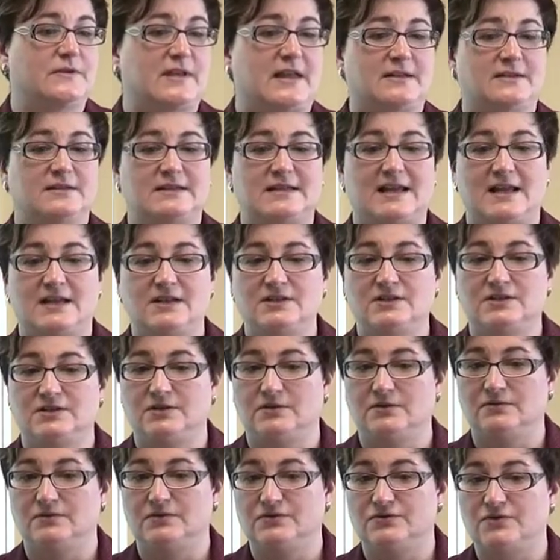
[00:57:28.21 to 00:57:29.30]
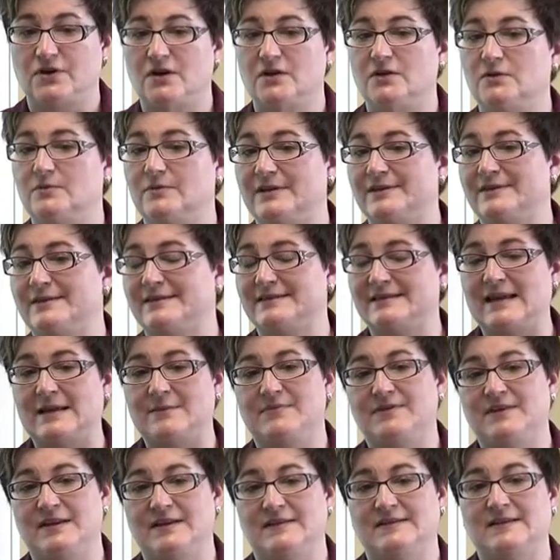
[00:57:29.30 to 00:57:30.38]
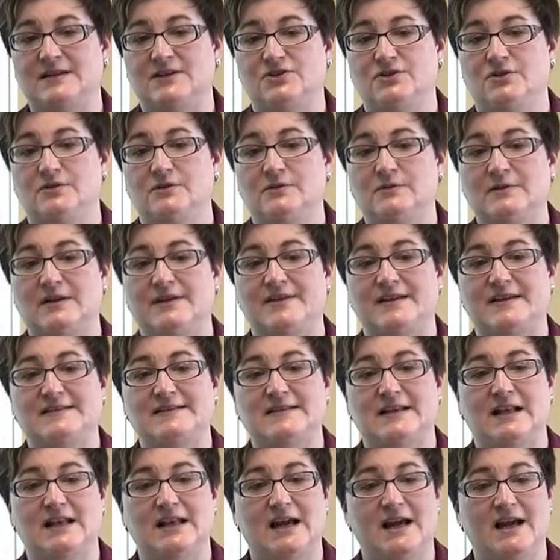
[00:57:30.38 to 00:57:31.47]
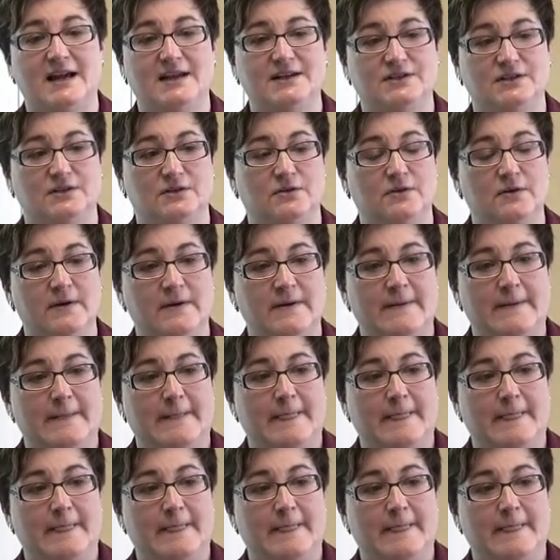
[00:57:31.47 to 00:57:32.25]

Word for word: that tend to struggle with the same things that children with S L I do,